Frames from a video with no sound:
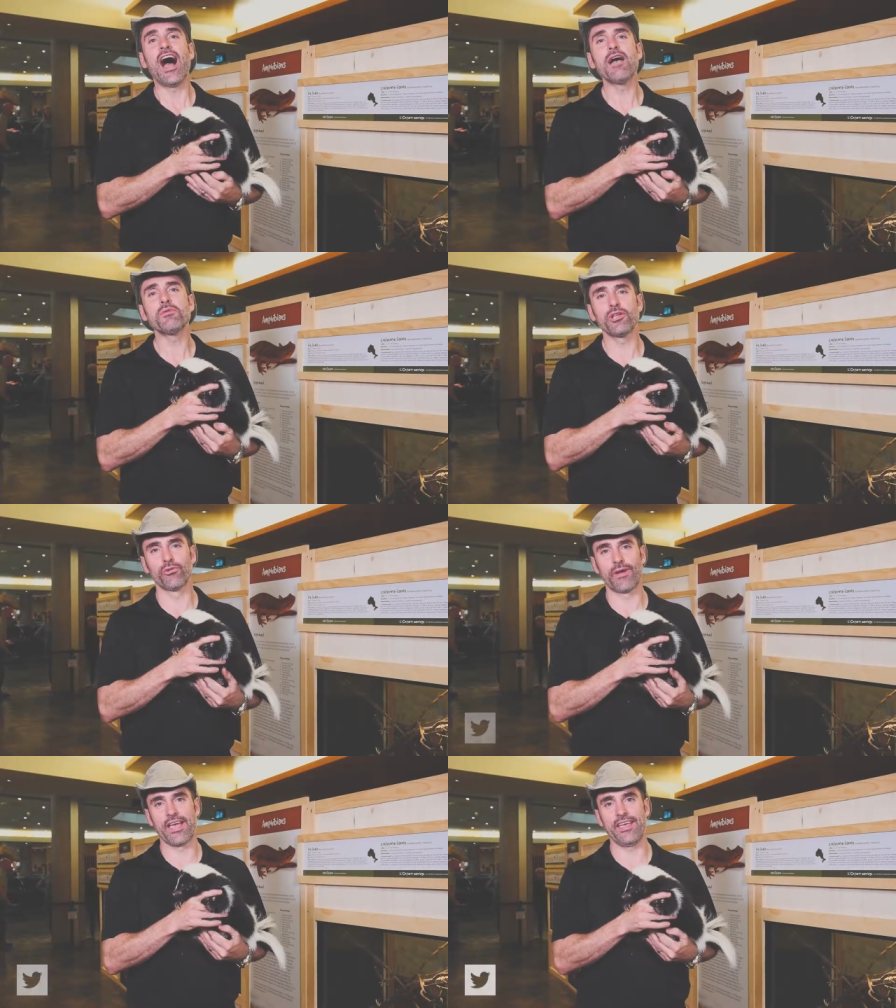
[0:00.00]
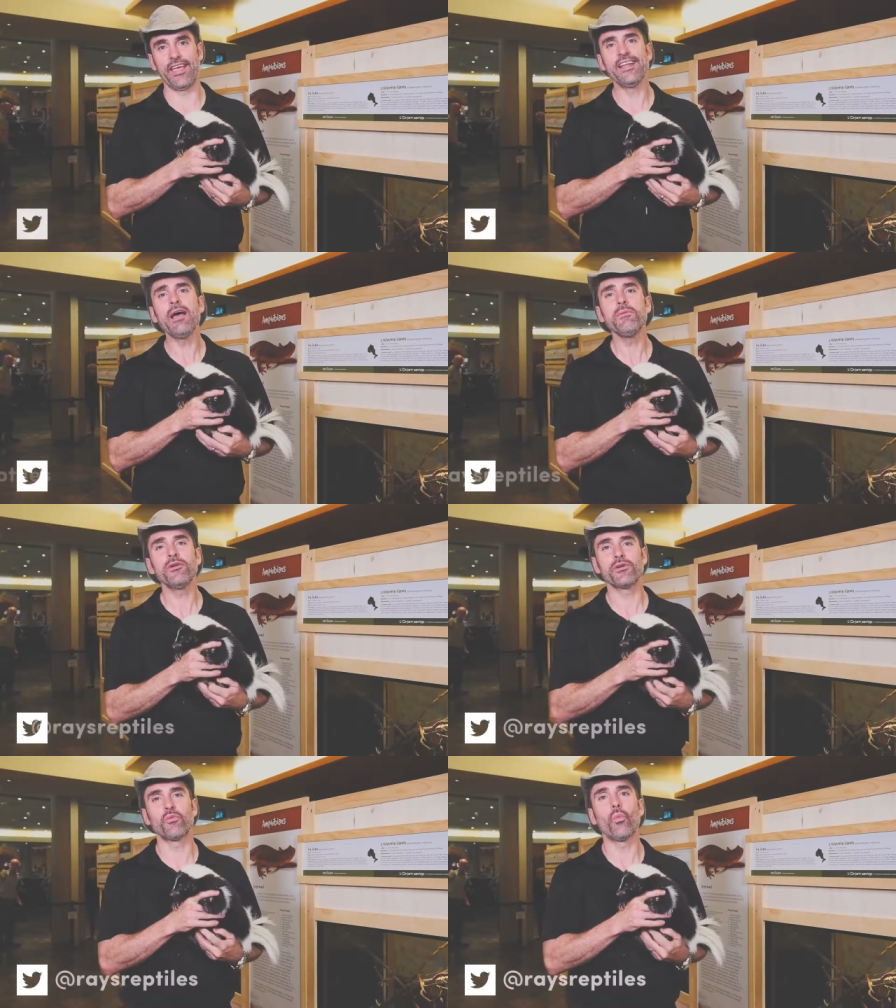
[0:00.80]
I'm Little Ray, and I'm
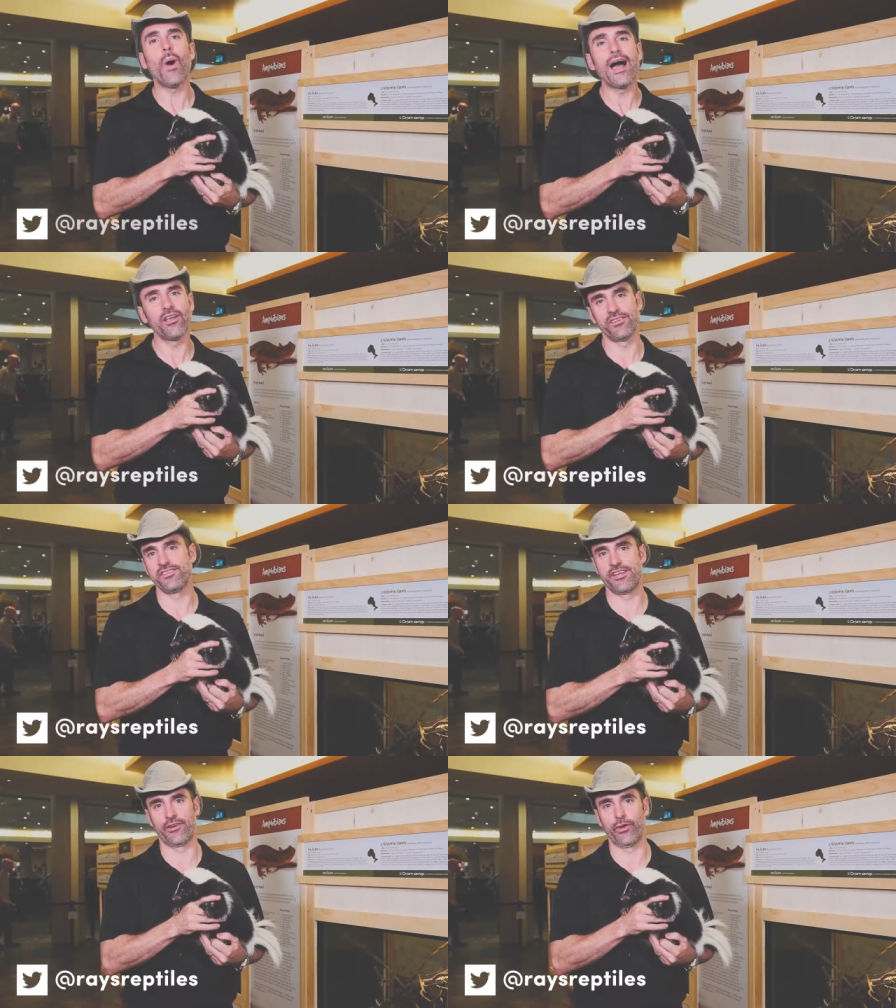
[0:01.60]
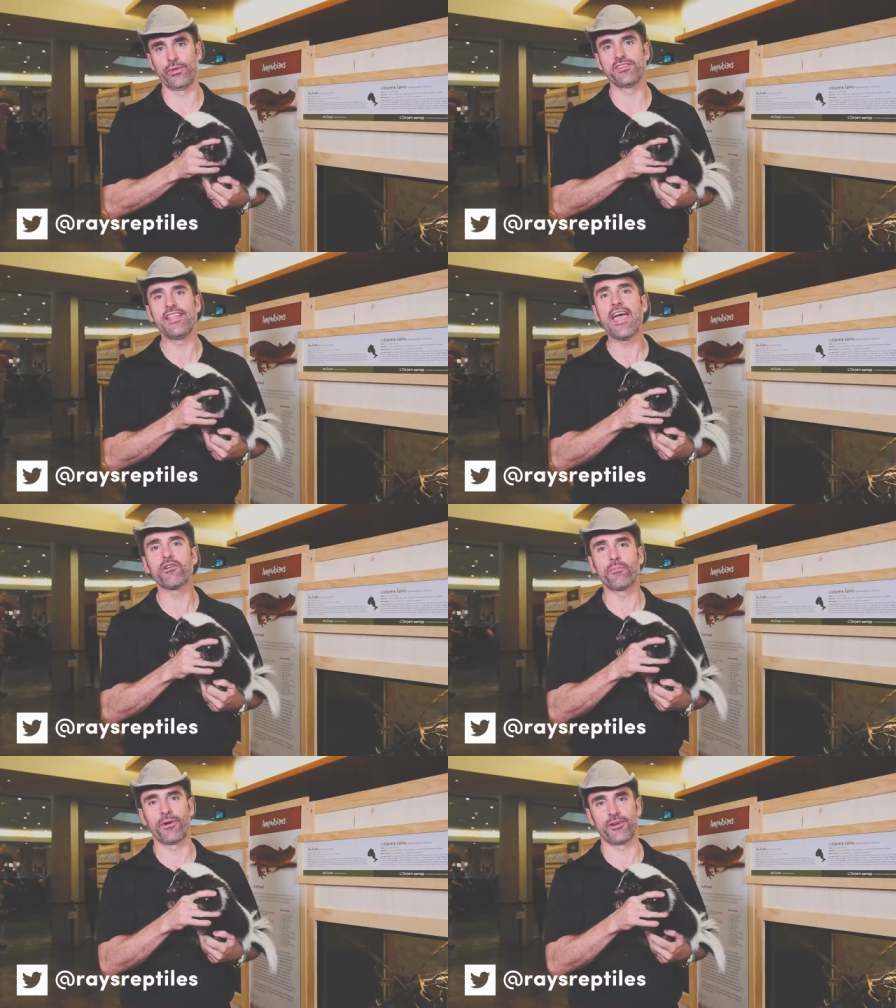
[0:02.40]
here at Wild Ontario at the
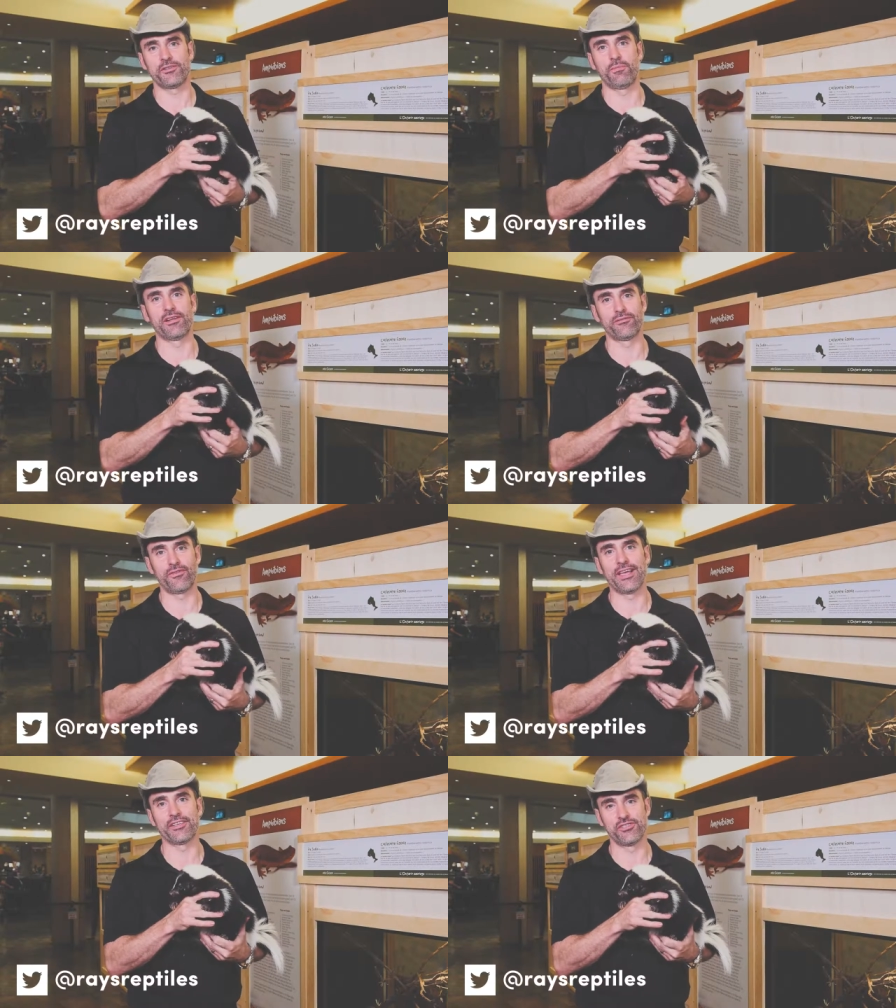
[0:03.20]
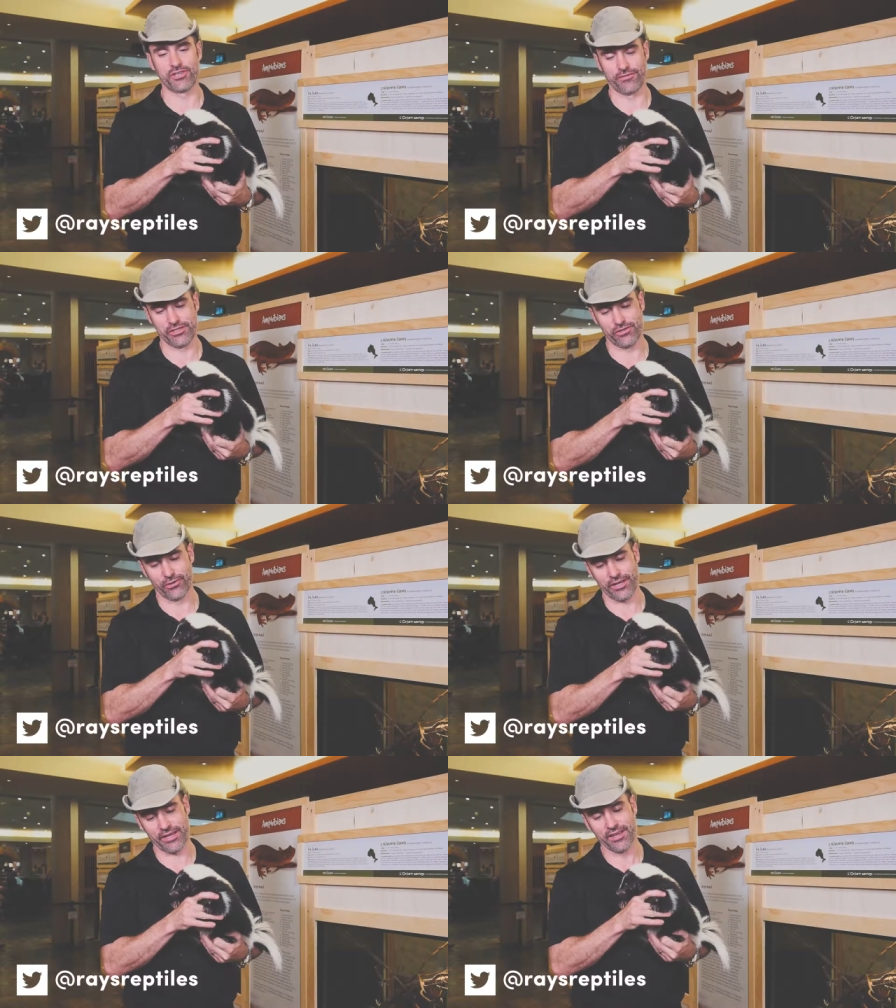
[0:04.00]
Niagara Parks Butterfly
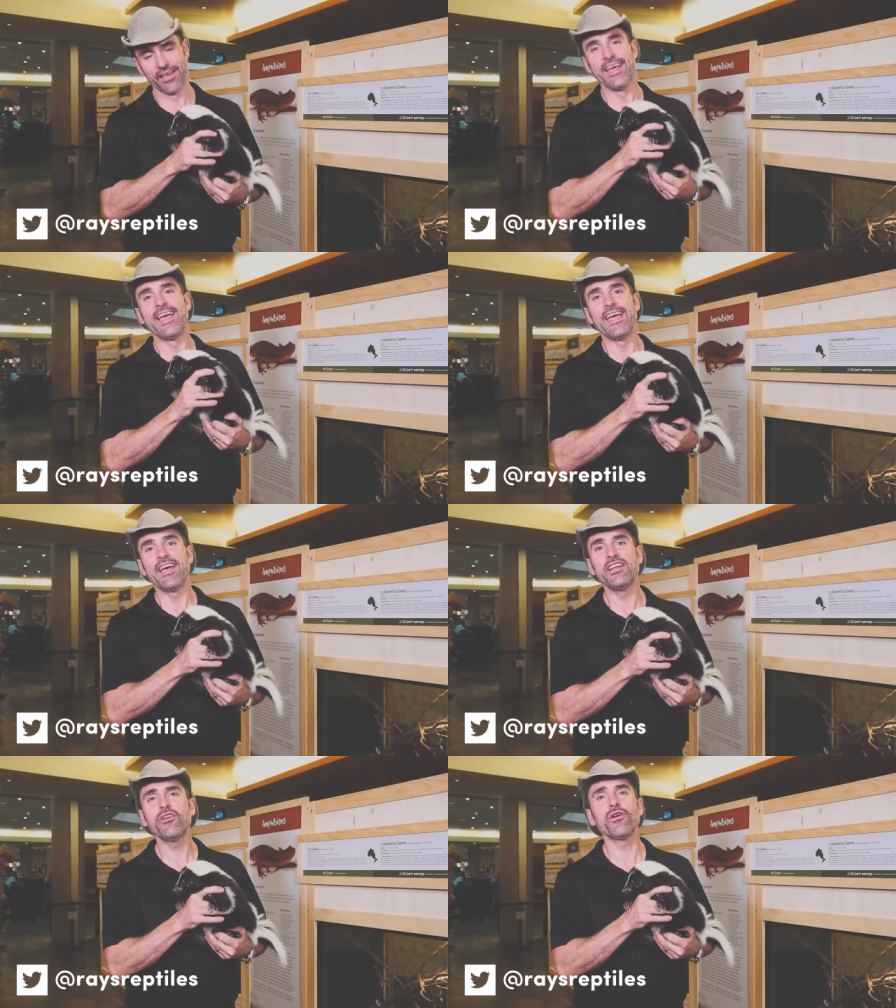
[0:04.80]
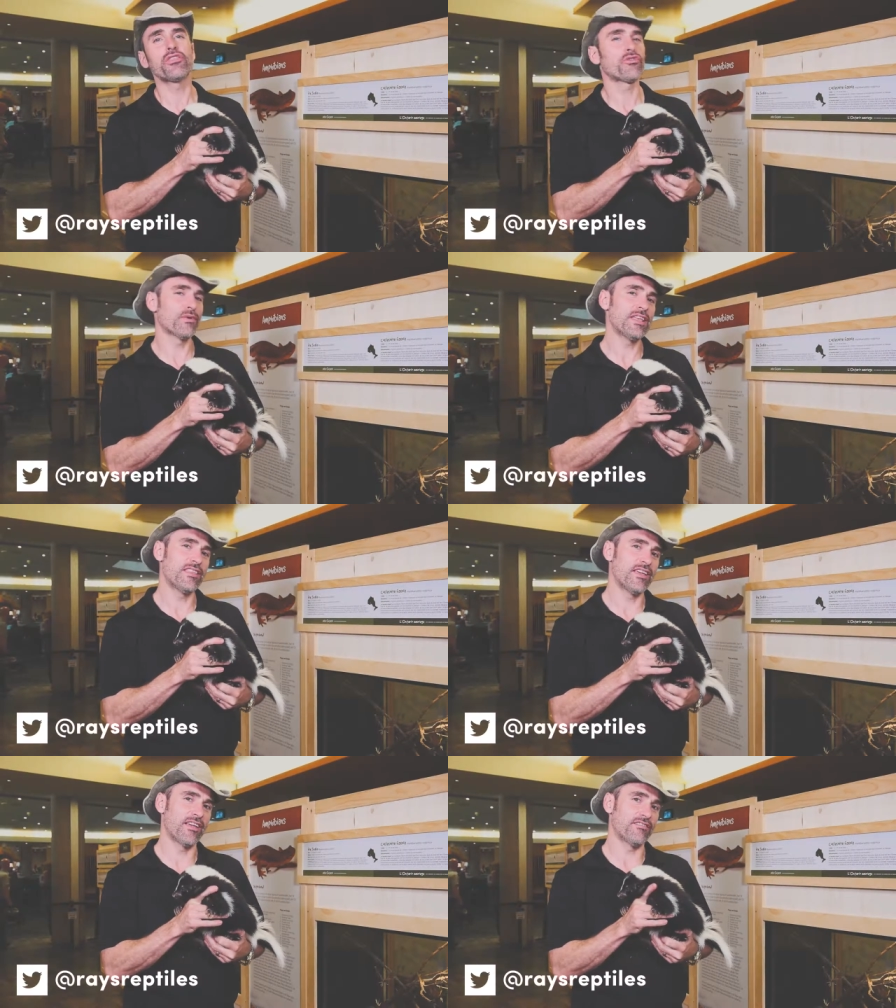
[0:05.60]
Conservatory. And here are three
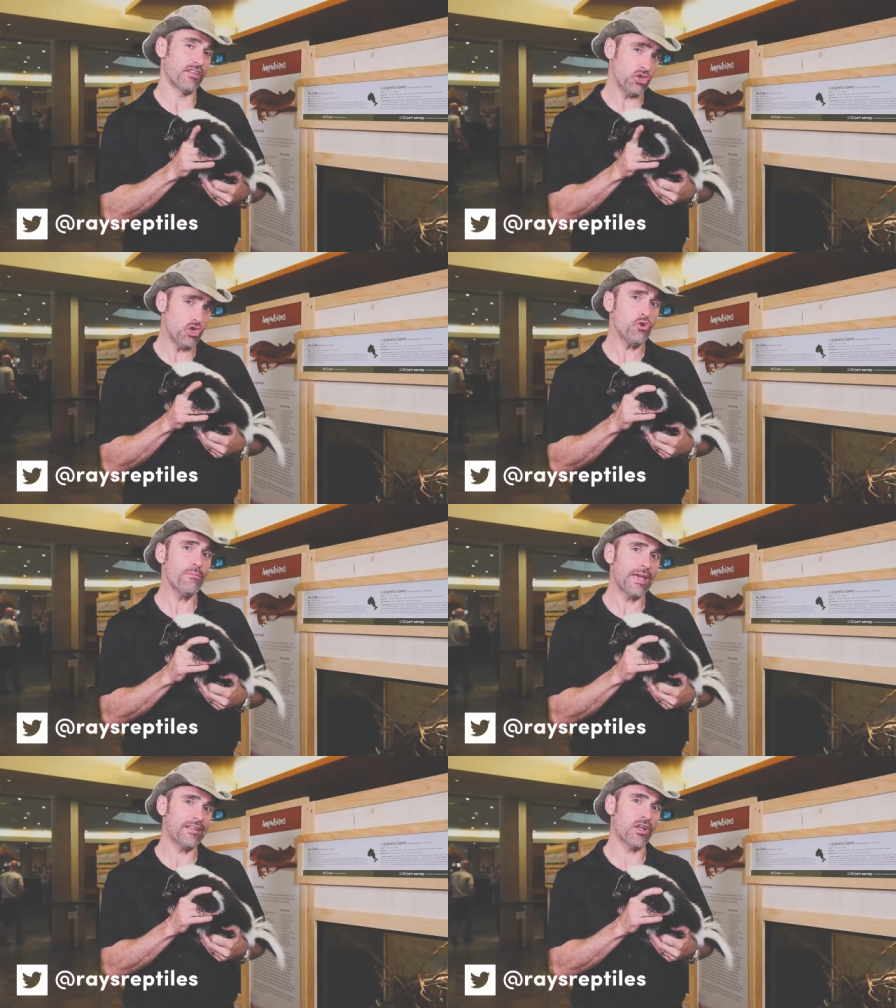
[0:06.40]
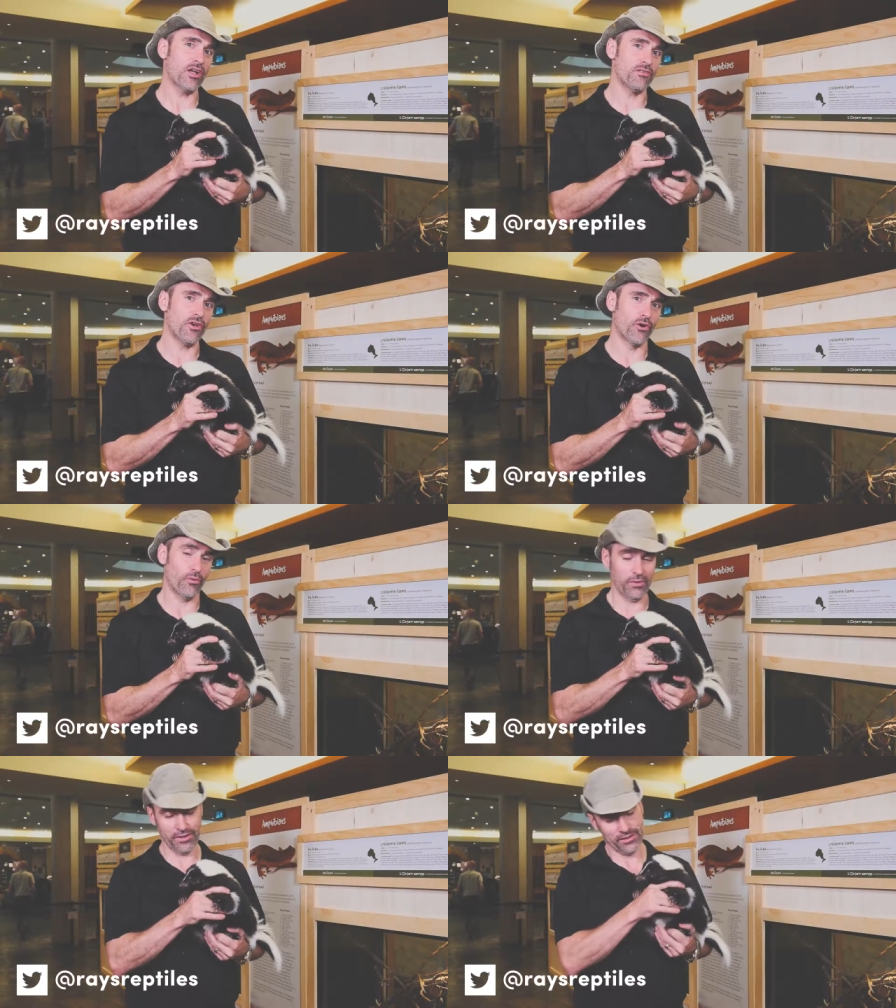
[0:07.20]
things that you may not
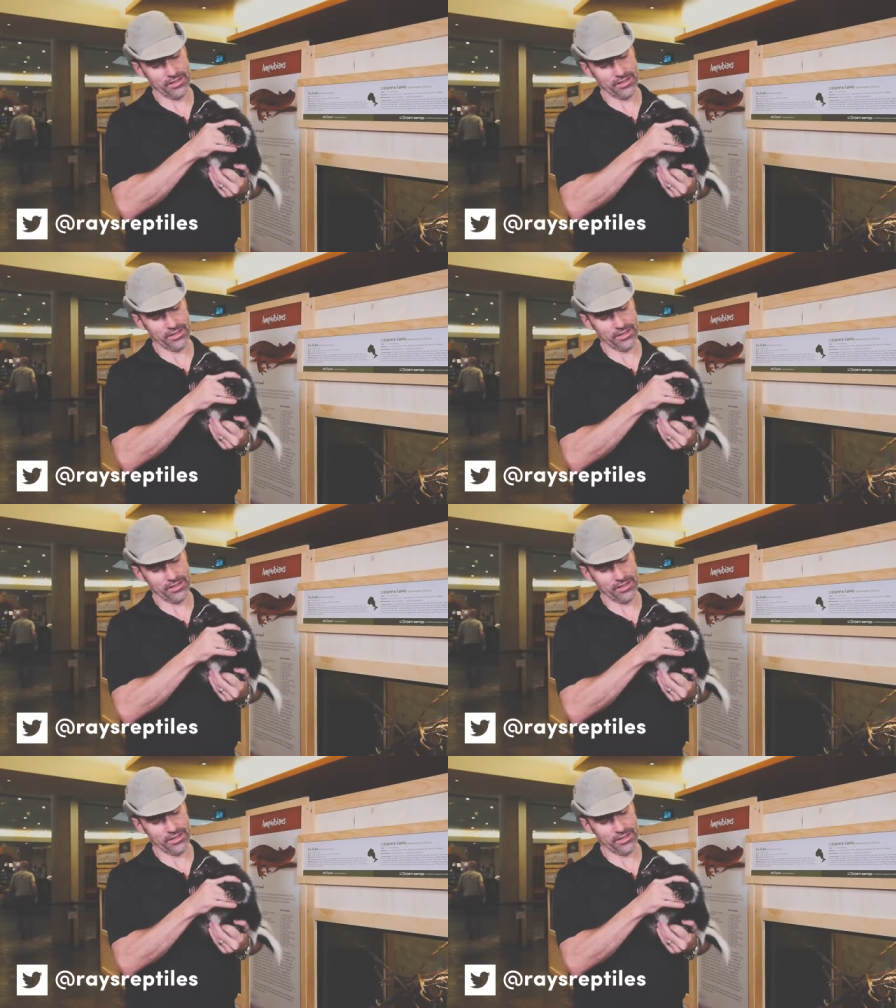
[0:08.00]
know